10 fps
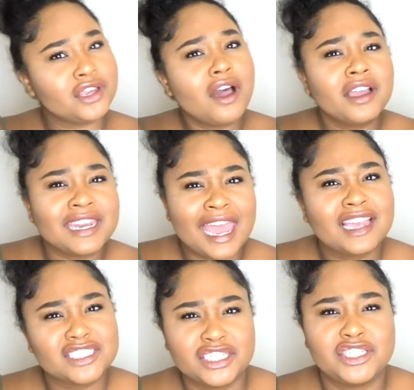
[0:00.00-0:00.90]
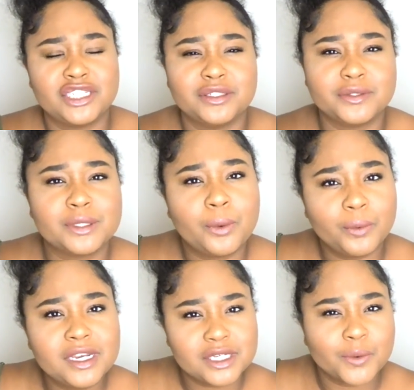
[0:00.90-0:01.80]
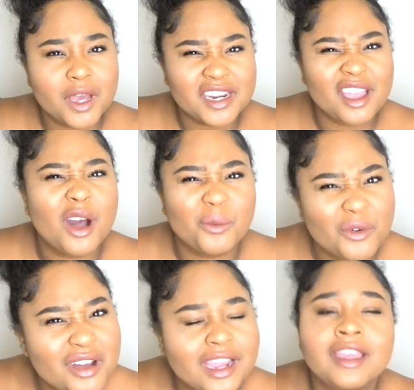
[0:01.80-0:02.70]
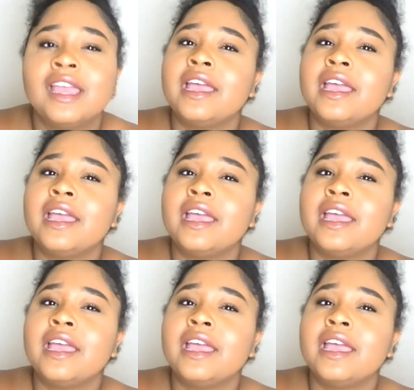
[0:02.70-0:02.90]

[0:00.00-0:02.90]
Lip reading: Y'all can actually choose which one y'all want.